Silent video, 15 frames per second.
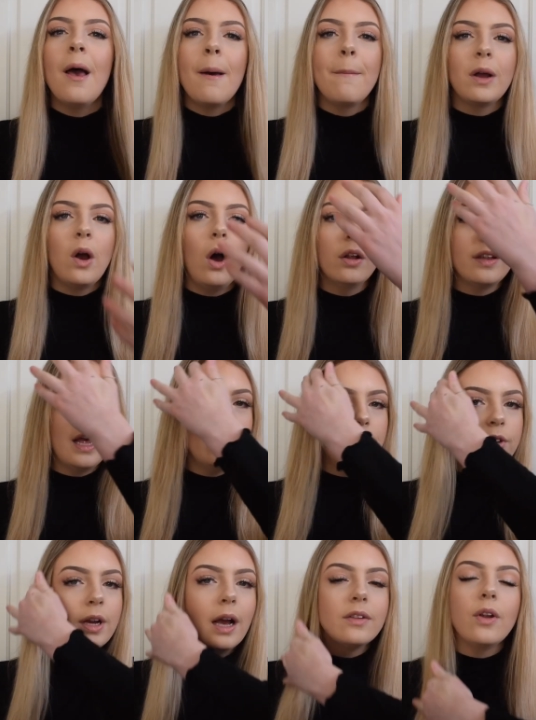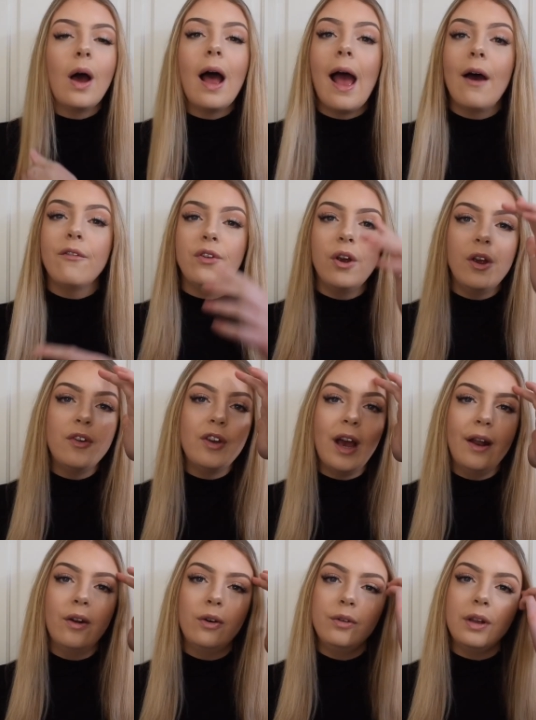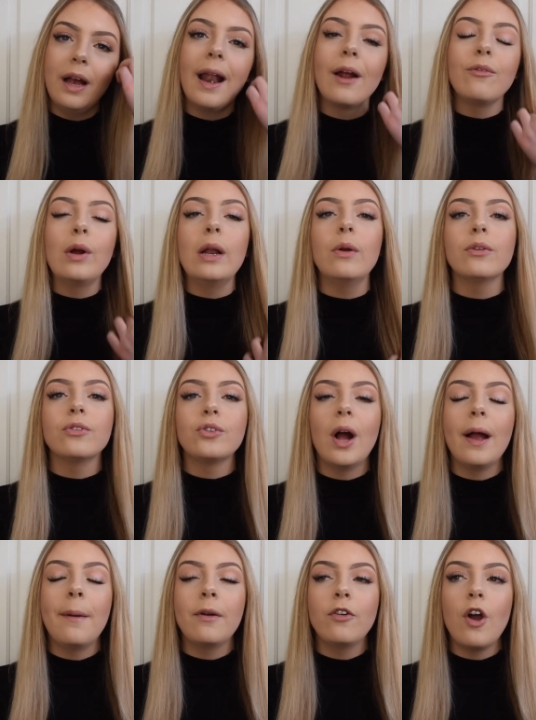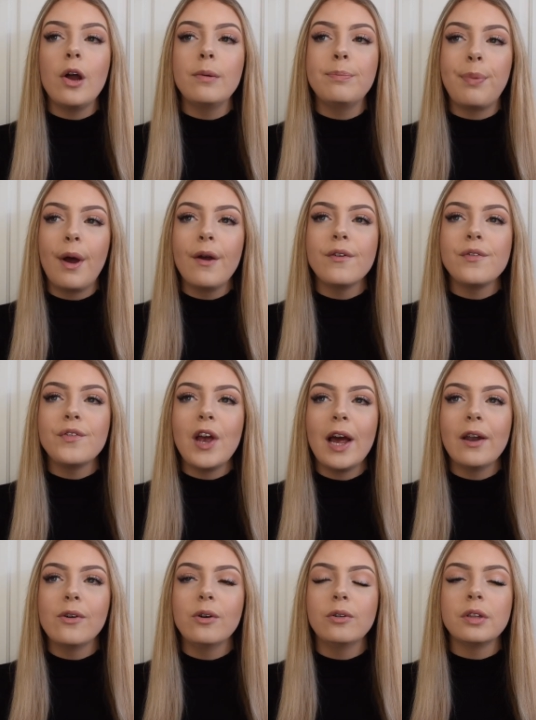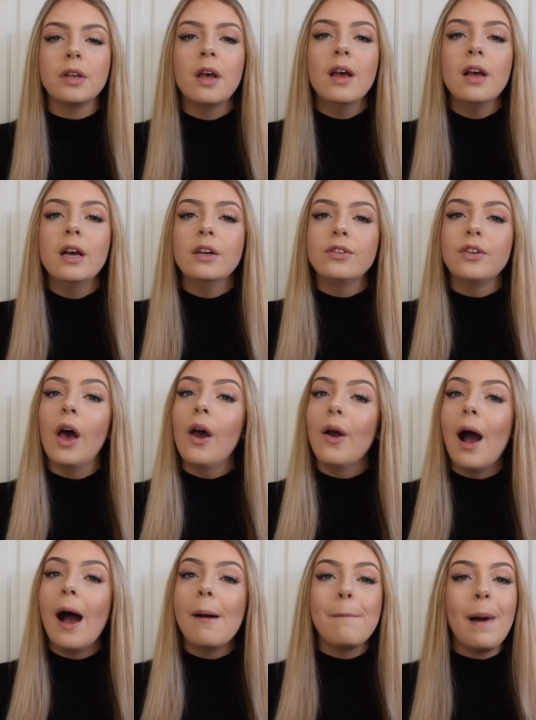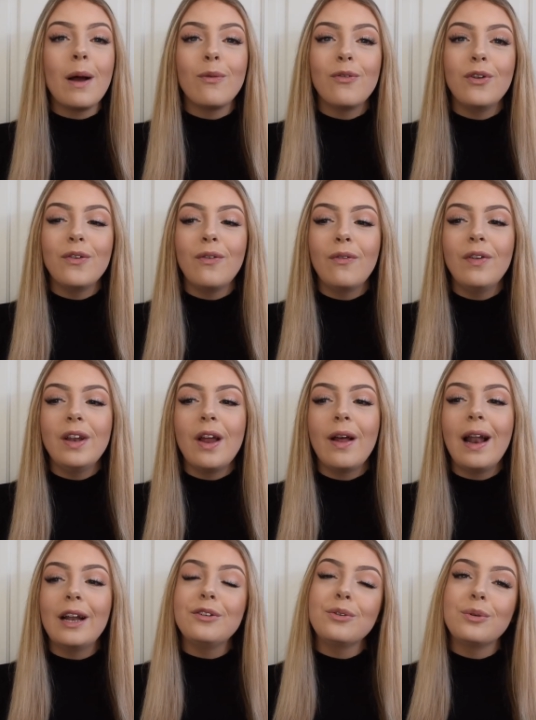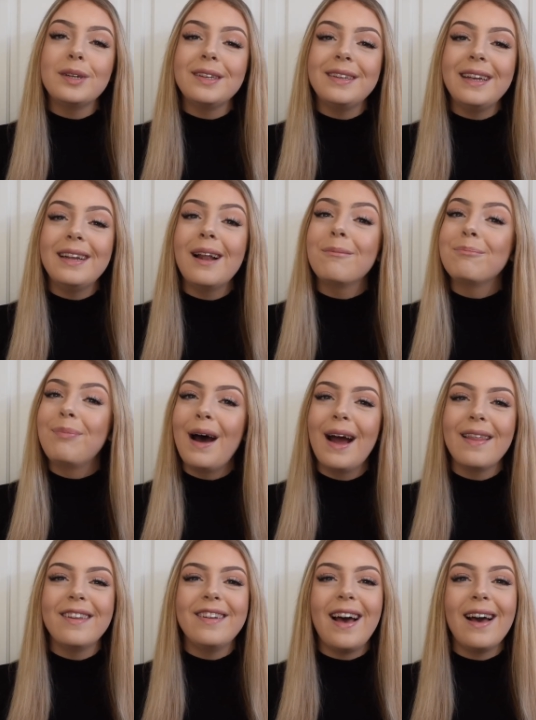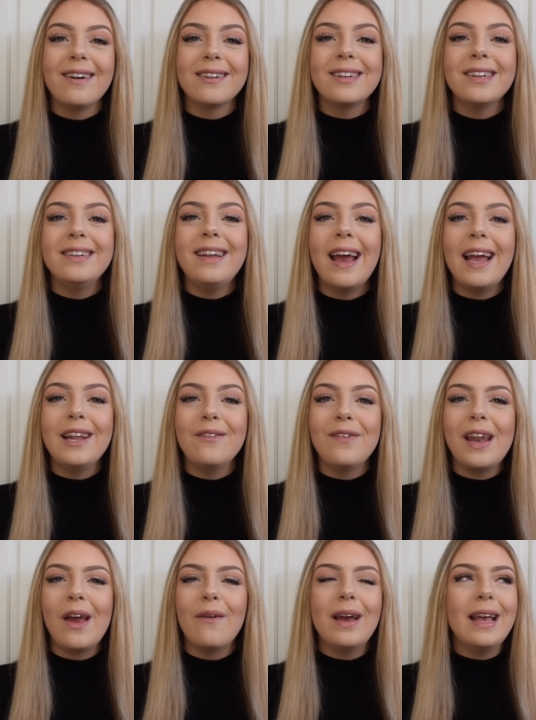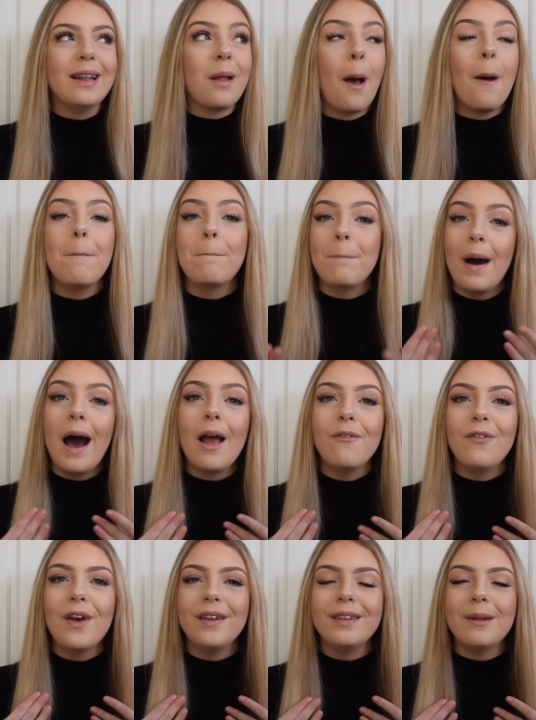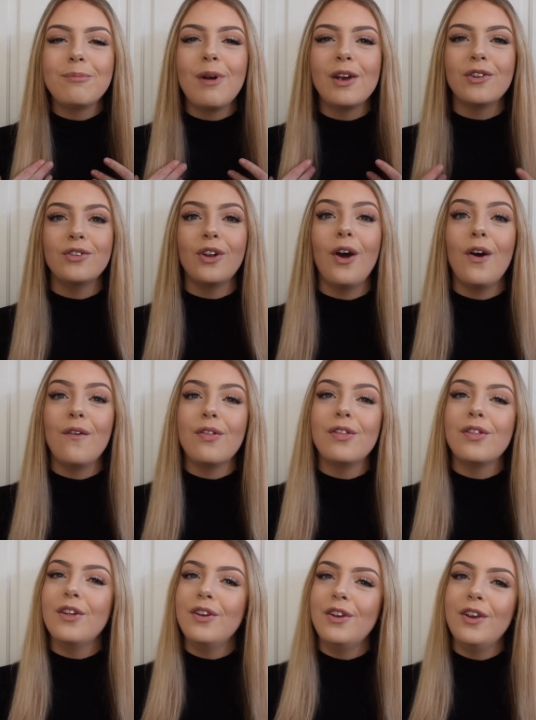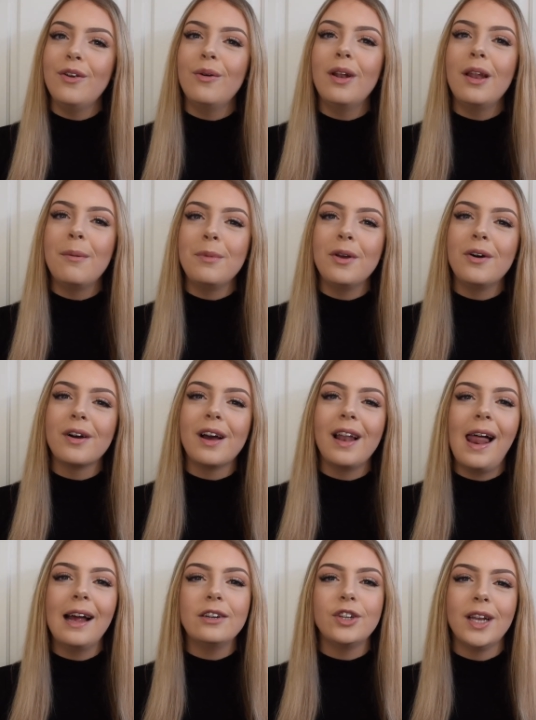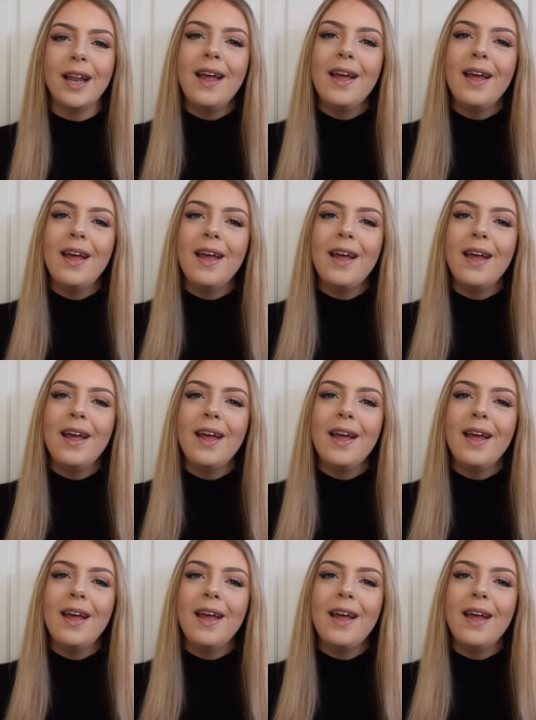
because, as you guys know, I have two channels and I really want to try and grow both channels. So I'm back with another video, and as you would have seen by the title, today's video is my first impressions of the new Le Mieux collection,